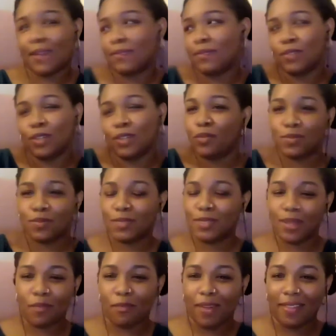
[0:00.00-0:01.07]
you
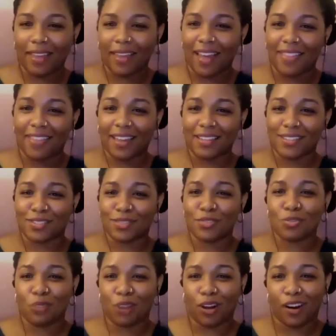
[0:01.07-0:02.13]
know, my like ethic as a
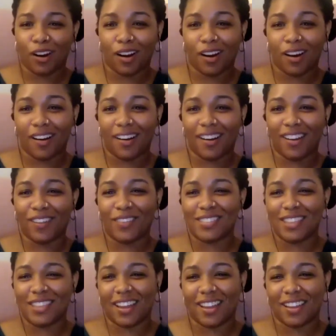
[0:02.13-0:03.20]
social worker, you know, it's
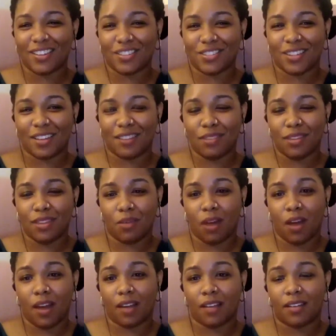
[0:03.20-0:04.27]
like I, I just I really
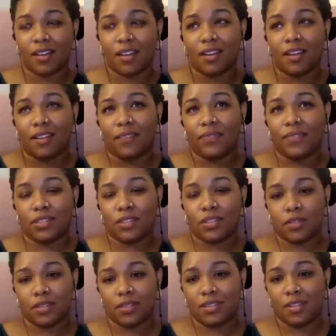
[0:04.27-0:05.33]
want these
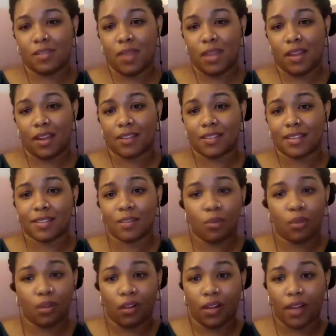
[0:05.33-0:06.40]
services to be
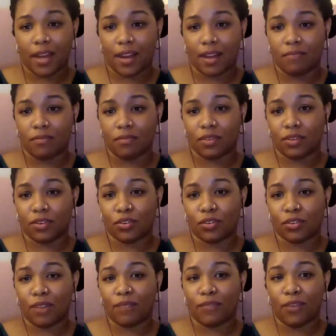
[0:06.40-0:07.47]
accessible, and I'm mm-hmm.
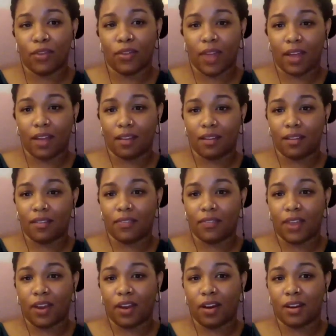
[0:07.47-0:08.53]
grateful that
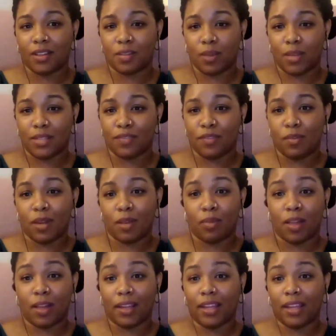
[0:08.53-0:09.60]
there is a place for me to
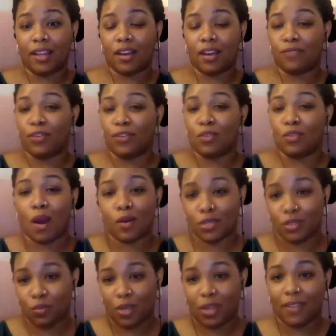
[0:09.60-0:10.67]
plug in a few hours
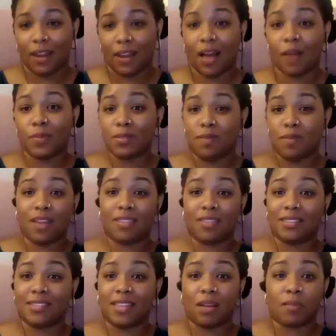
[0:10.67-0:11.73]
a week that helps make
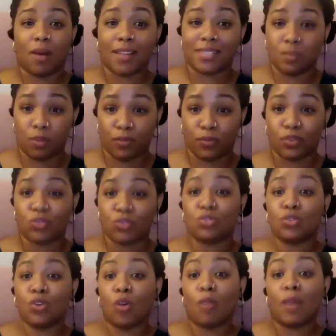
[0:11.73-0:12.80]
this thing possible for
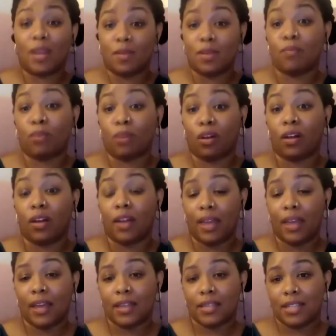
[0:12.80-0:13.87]
so many people
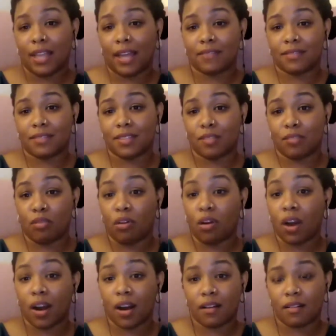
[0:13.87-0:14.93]
to get yeah.
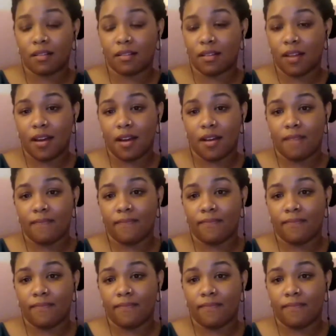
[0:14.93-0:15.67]
support. Um,